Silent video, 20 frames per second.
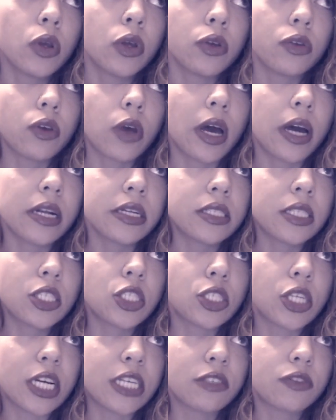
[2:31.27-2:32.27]
So how does it
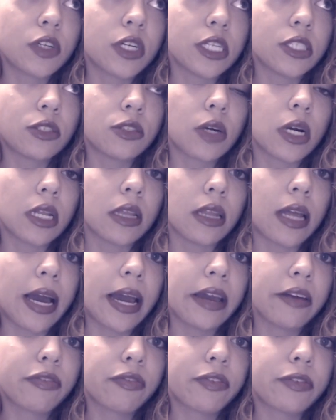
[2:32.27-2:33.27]
transfer into our
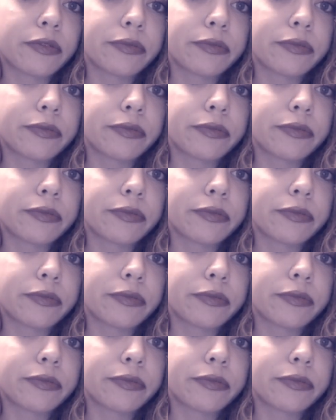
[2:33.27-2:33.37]
life?